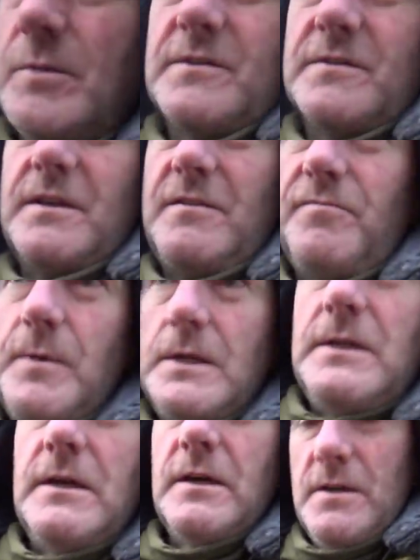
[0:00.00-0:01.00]
but they've
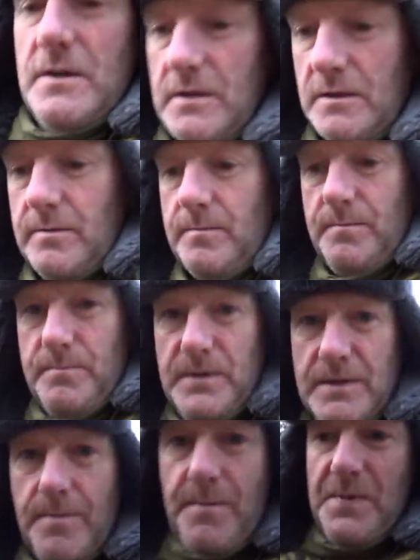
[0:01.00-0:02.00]
been a
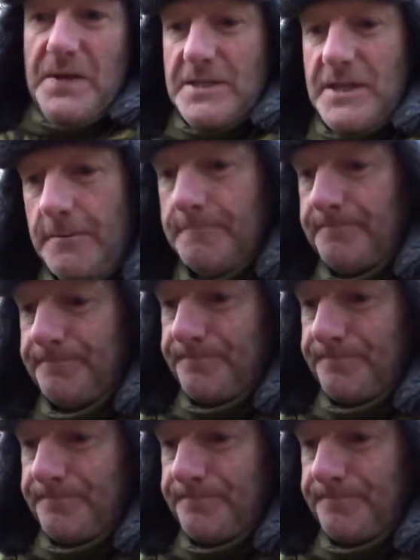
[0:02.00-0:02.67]
bit busy.